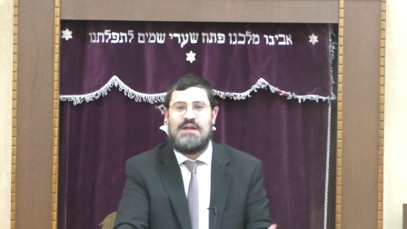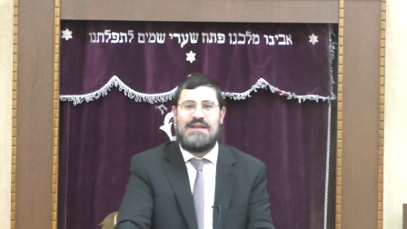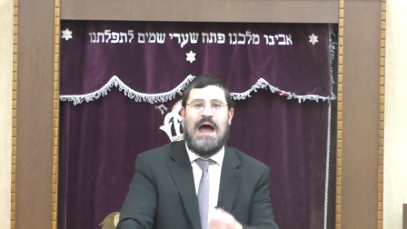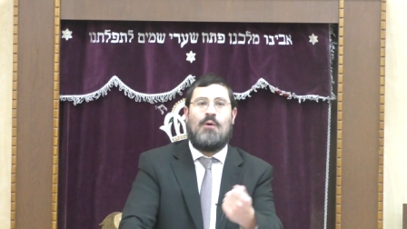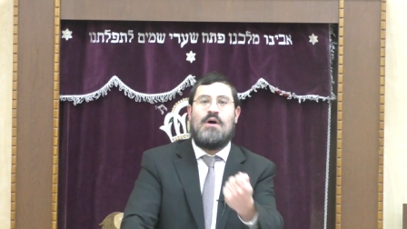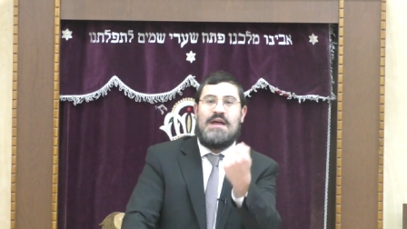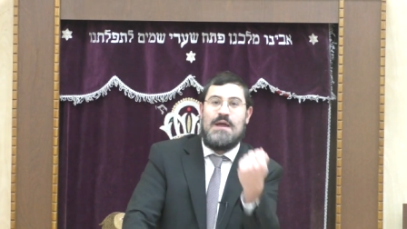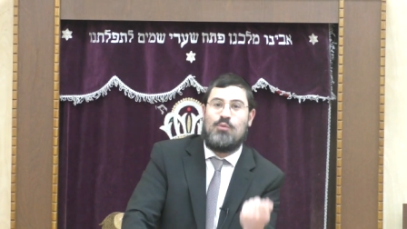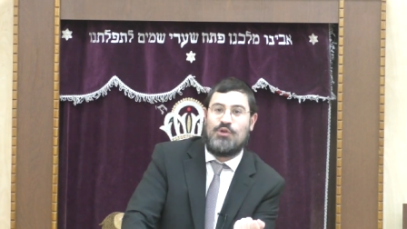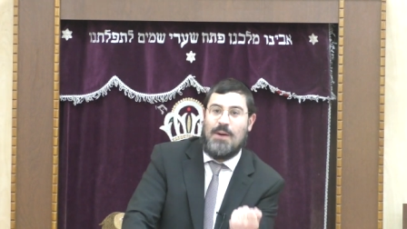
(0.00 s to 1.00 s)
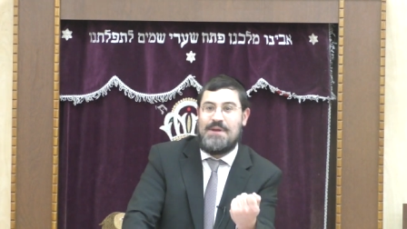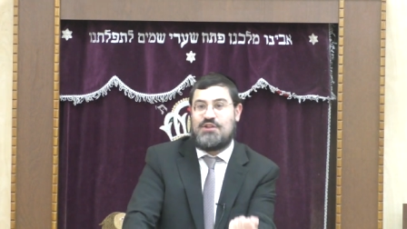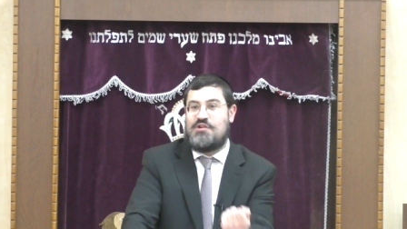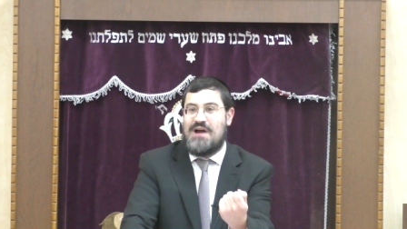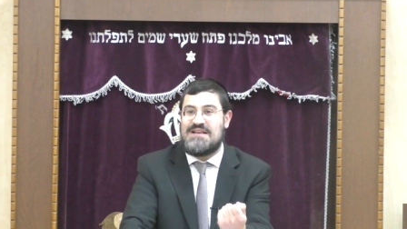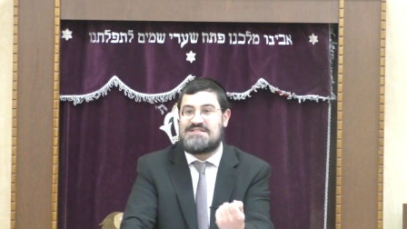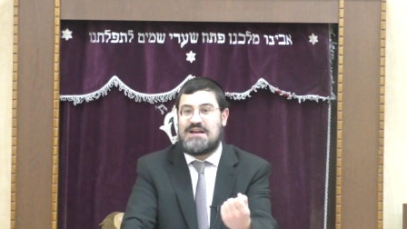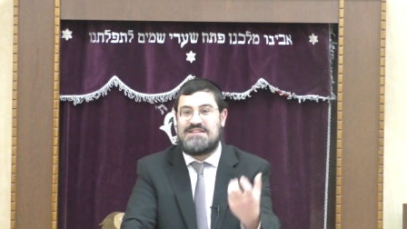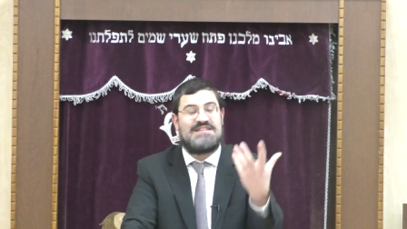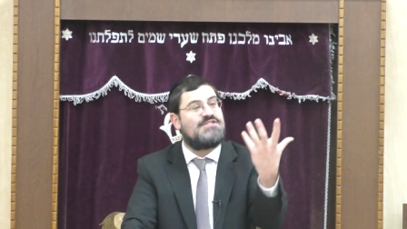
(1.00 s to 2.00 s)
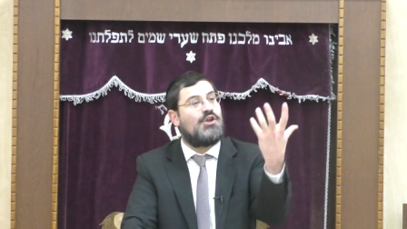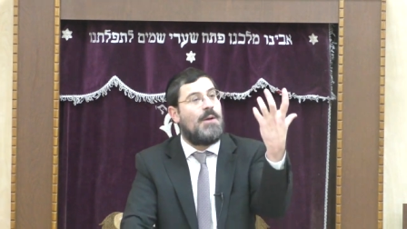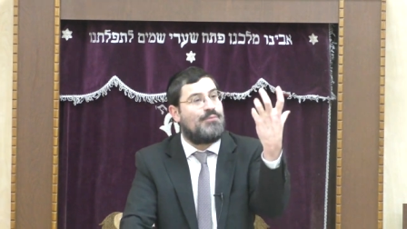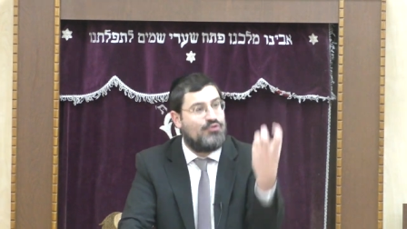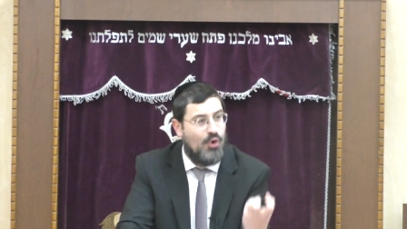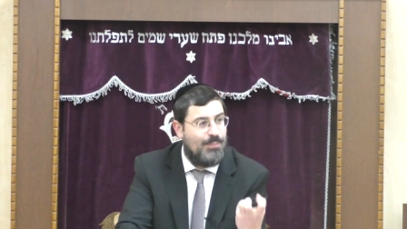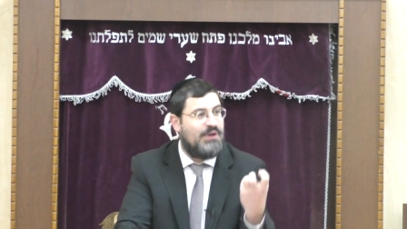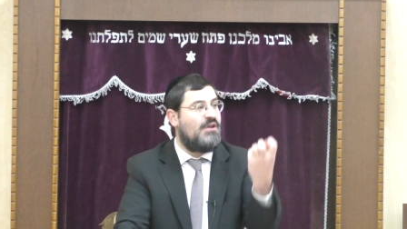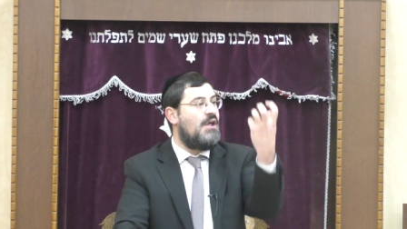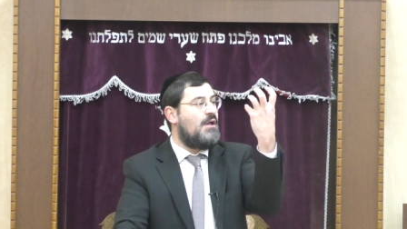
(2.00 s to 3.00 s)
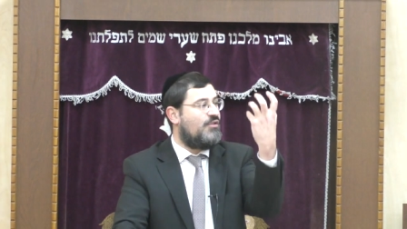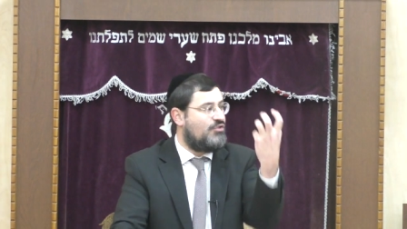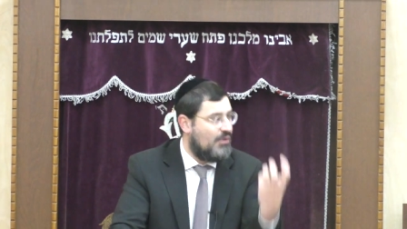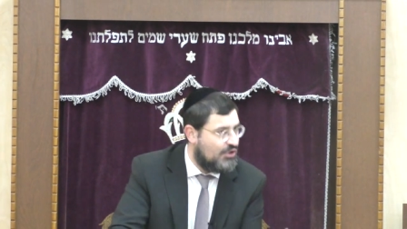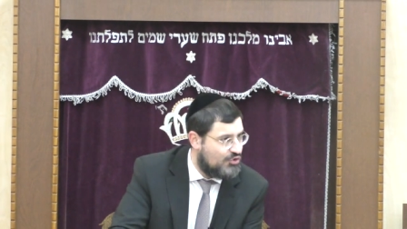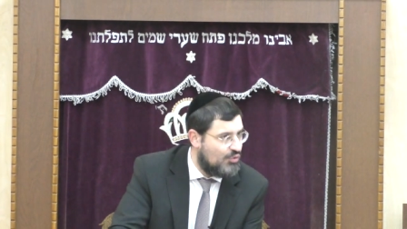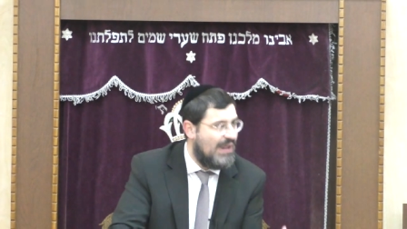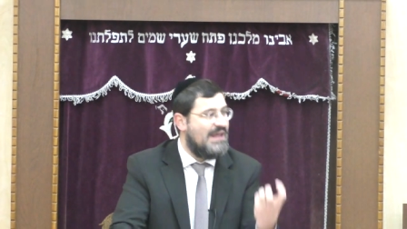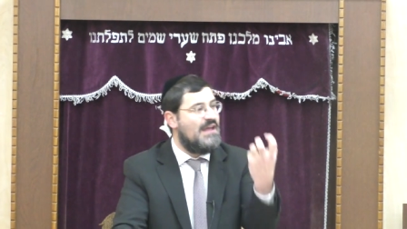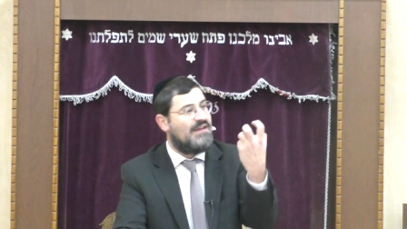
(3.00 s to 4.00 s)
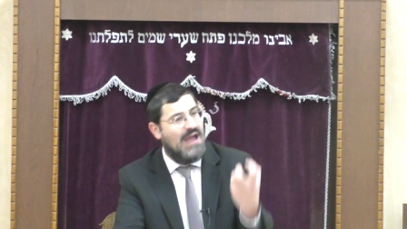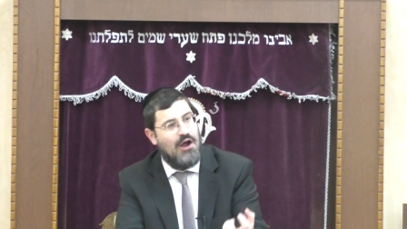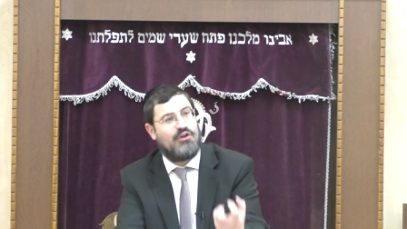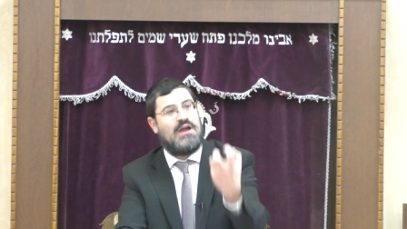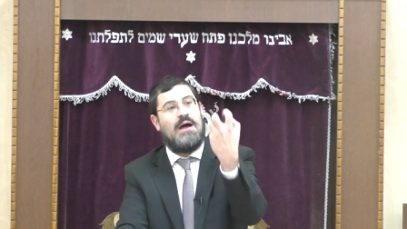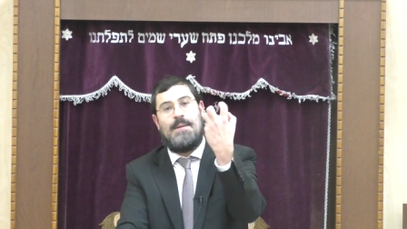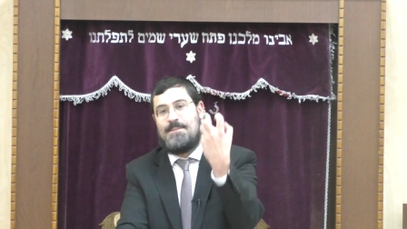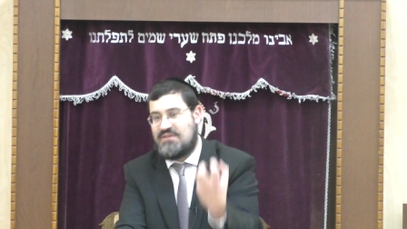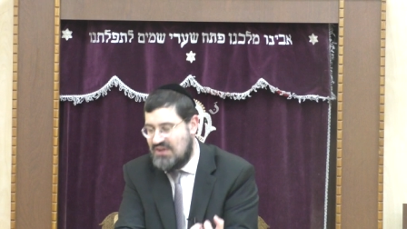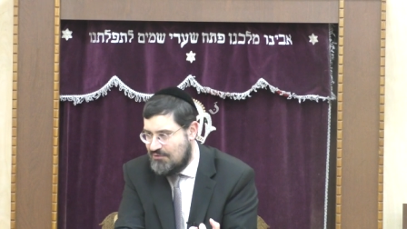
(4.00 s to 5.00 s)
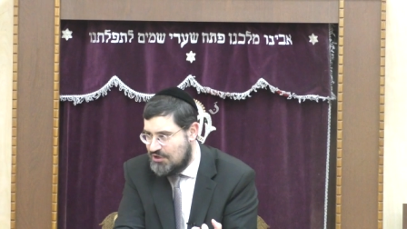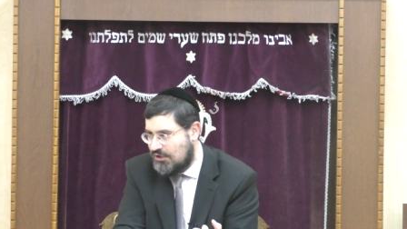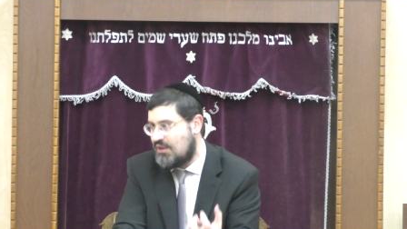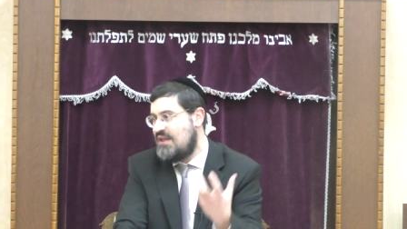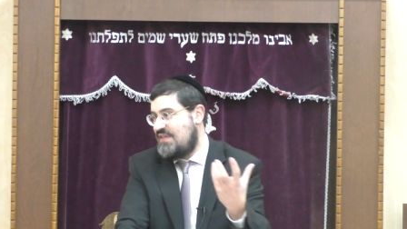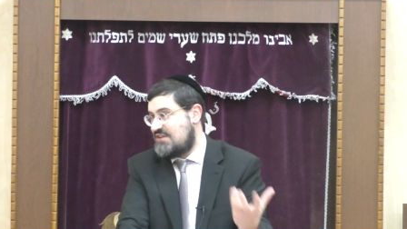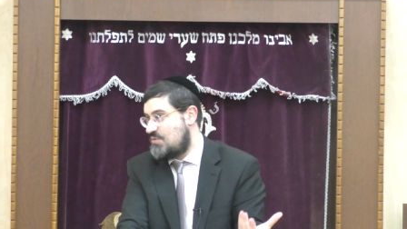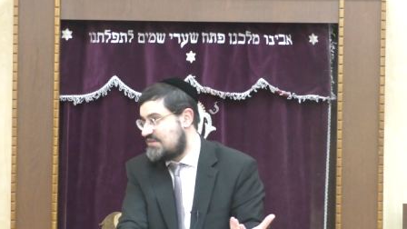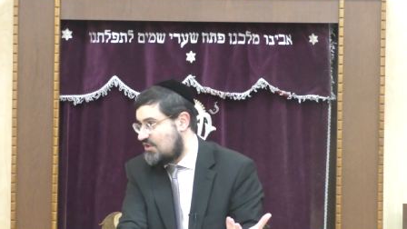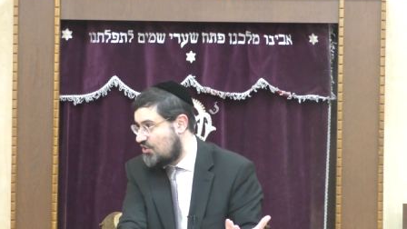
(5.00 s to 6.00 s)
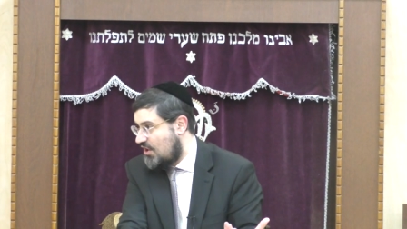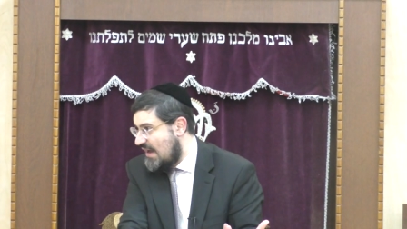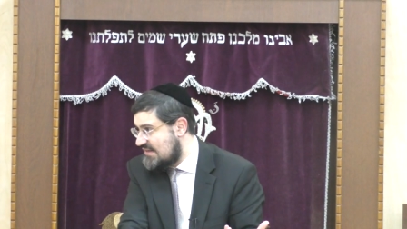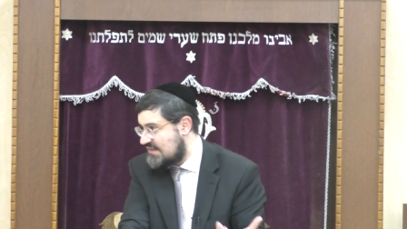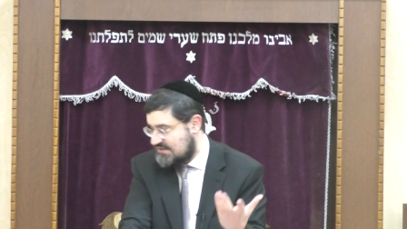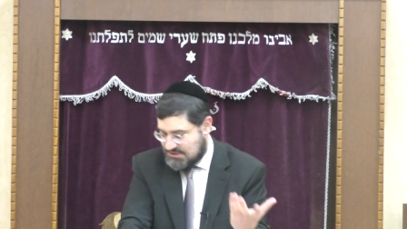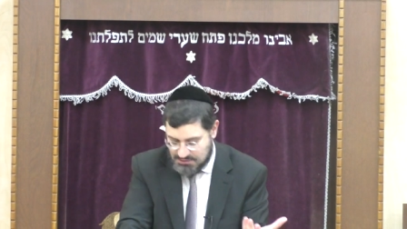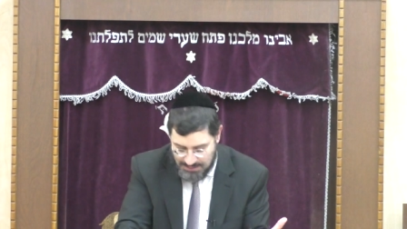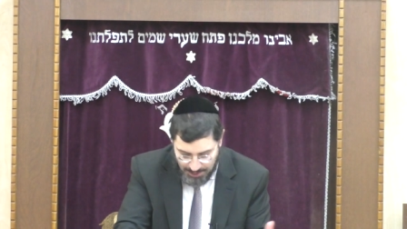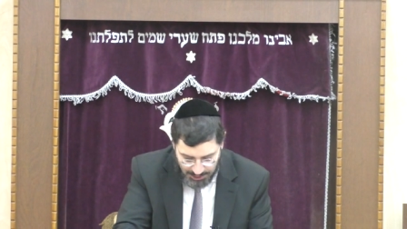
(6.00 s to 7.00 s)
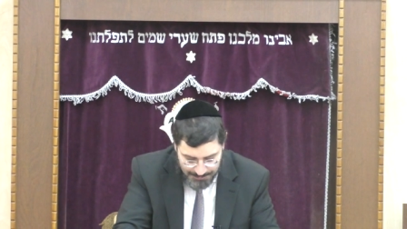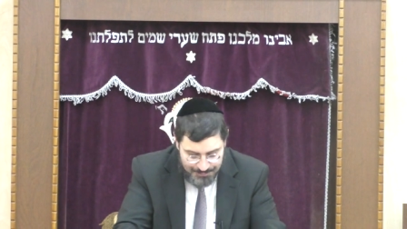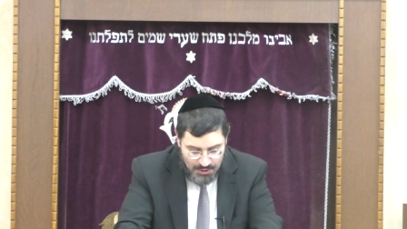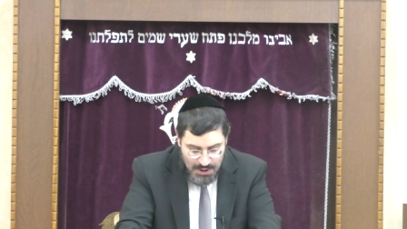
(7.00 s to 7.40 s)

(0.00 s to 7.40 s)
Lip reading: Now, it will not be a da'oraisa because it's not absorbent gidulei karka material. That's why it's not a daraisa, it's a darabonan.